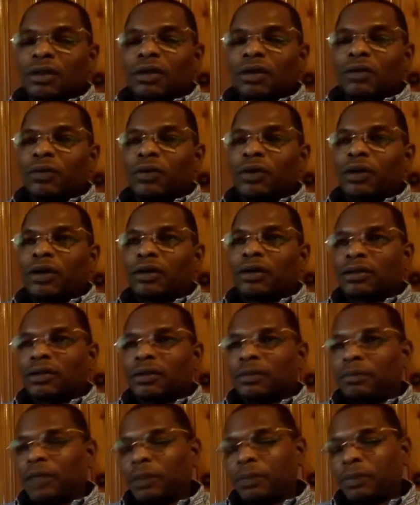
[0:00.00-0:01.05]
where
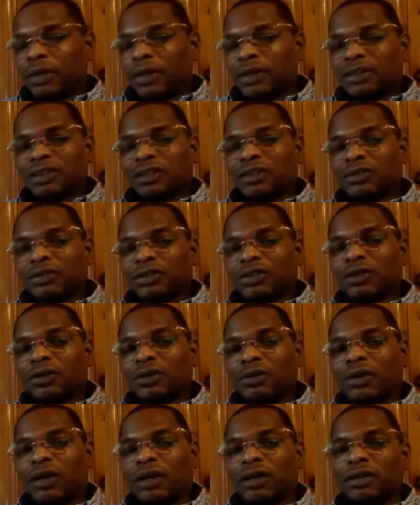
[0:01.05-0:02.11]
the people that's in your
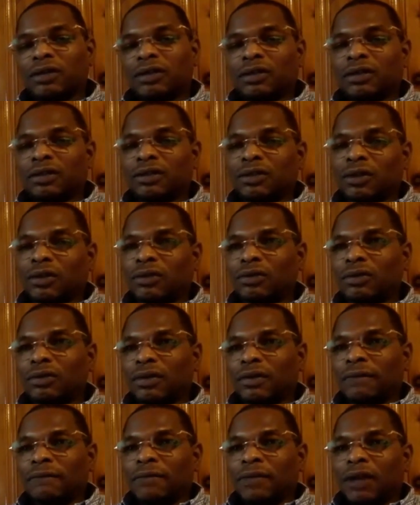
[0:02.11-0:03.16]
circle are, you know,
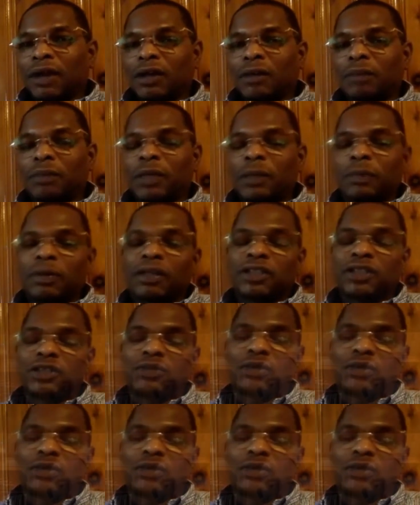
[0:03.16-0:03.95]
are the people that you